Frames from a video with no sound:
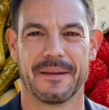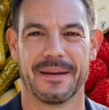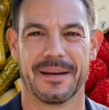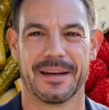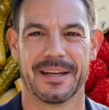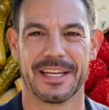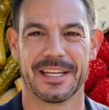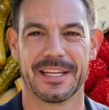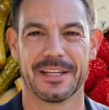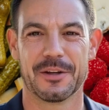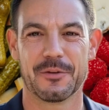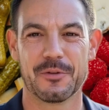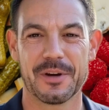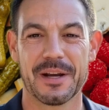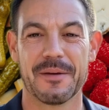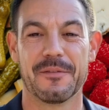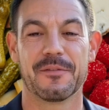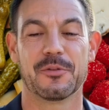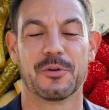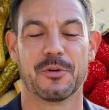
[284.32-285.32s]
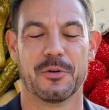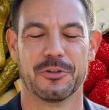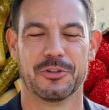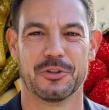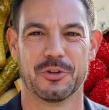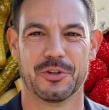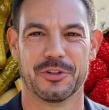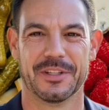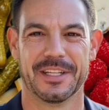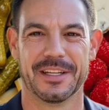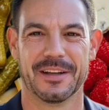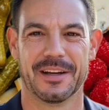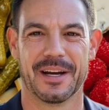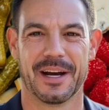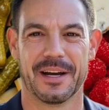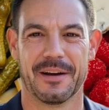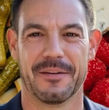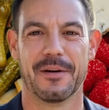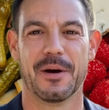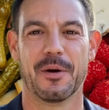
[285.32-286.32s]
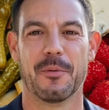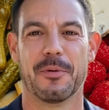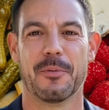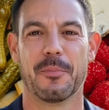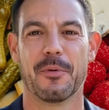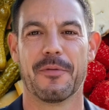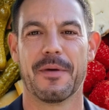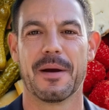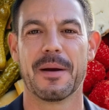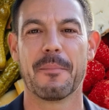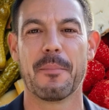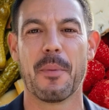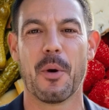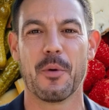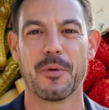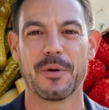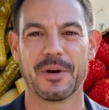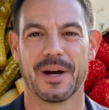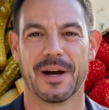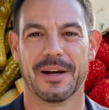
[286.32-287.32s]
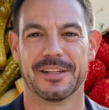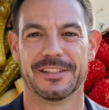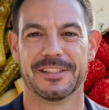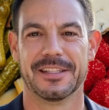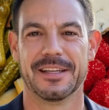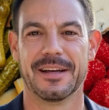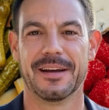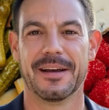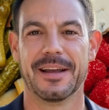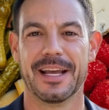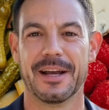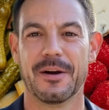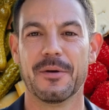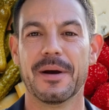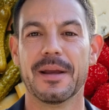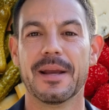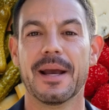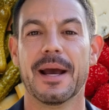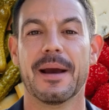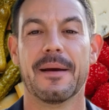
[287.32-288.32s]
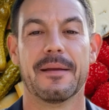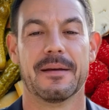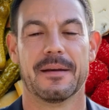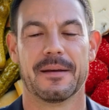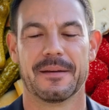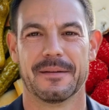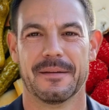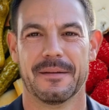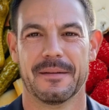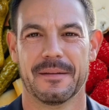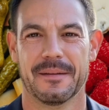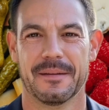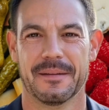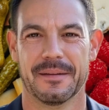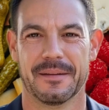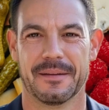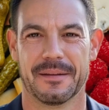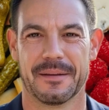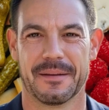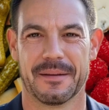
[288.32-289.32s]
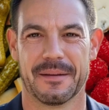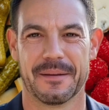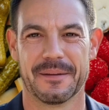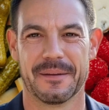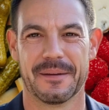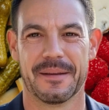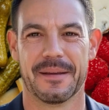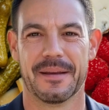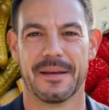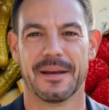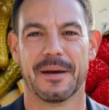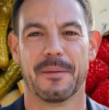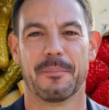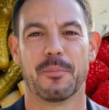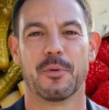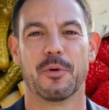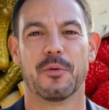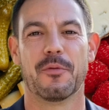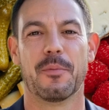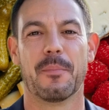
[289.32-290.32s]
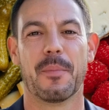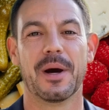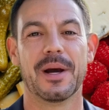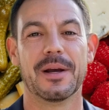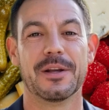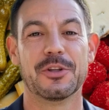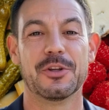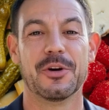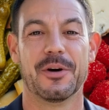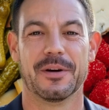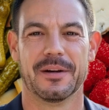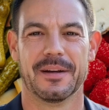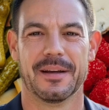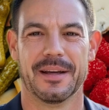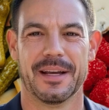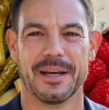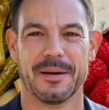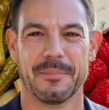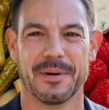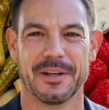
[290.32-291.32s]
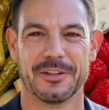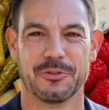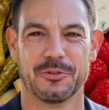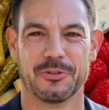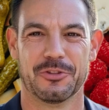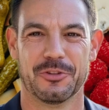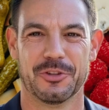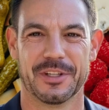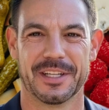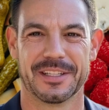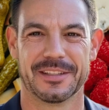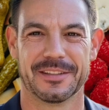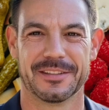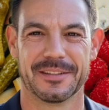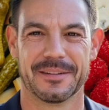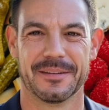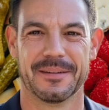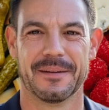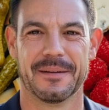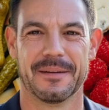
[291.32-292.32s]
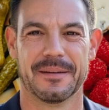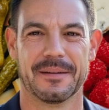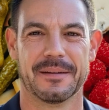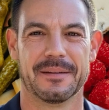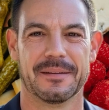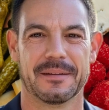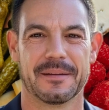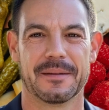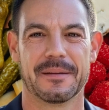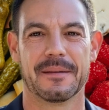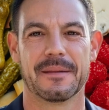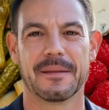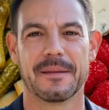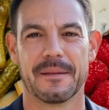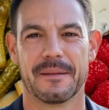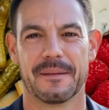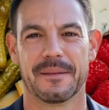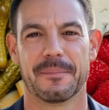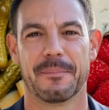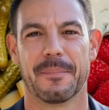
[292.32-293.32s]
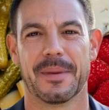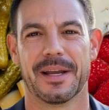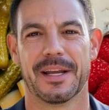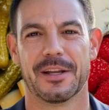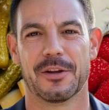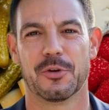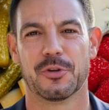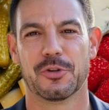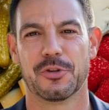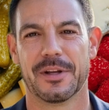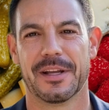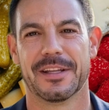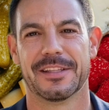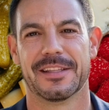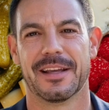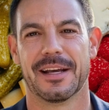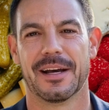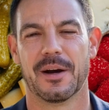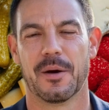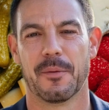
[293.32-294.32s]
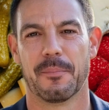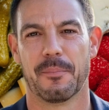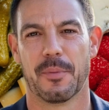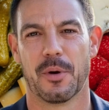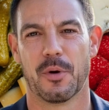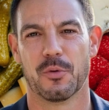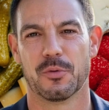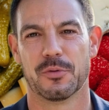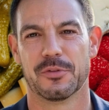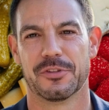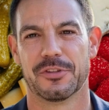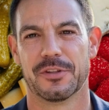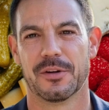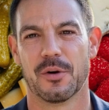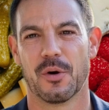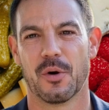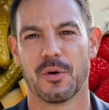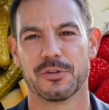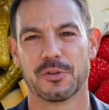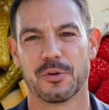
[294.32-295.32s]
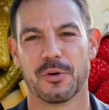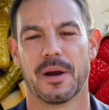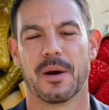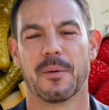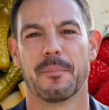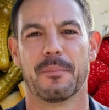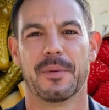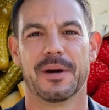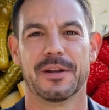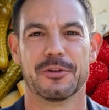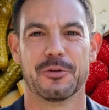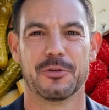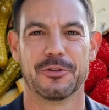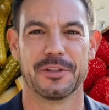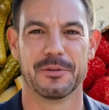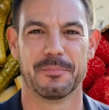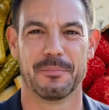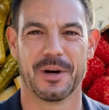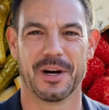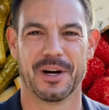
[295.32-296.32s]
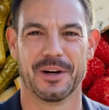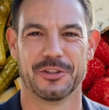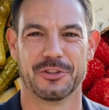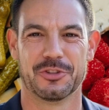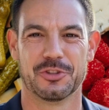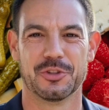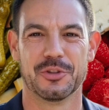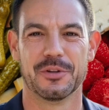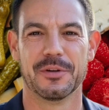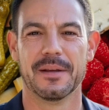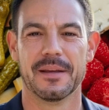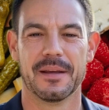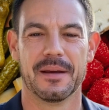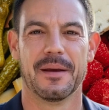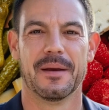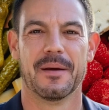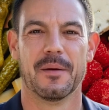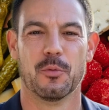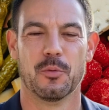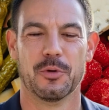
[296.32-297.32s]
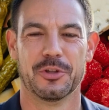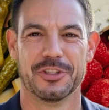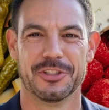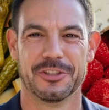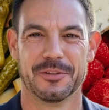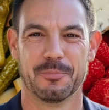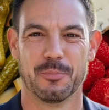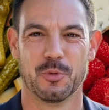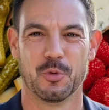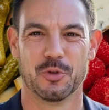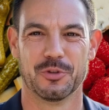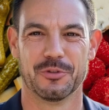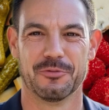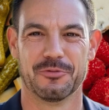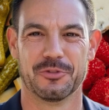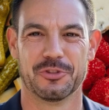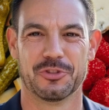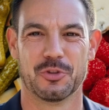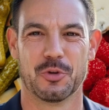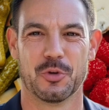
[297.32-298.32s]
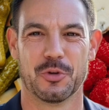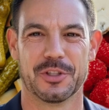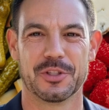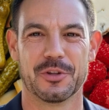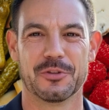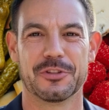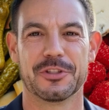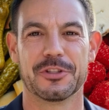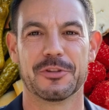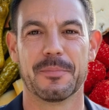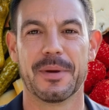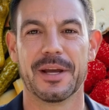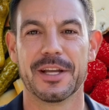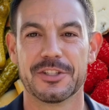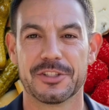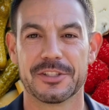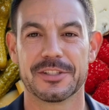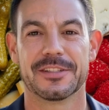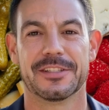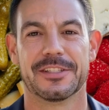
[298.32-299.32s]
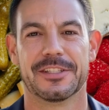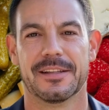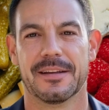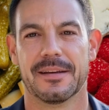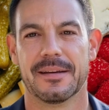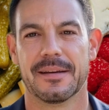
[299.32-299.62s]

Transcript: Eating the right foods early in life helps prevent bone loss later in life. Improved posture and muscle strength. Many nutrients that help bones also help muscles and posture, which is important for scoliosis patients.